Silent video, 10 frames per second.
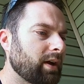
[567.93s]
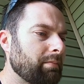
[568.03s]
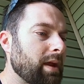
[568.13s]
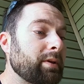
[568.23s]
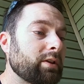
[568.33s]

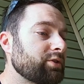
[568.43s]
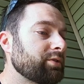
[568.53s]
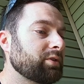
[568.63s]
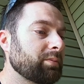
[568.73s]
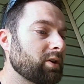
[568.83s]
Maybe there's
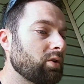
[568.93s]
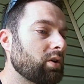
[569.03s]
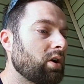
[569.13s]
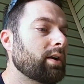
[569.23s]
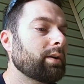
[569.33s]
some slipping
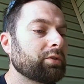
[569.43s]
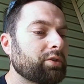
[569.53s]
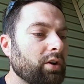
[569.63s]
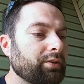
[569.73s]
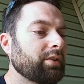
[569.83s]
going on. It was
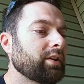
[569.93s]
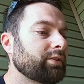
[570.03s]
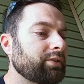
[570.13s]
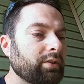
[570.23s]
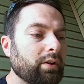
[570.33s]
causing this.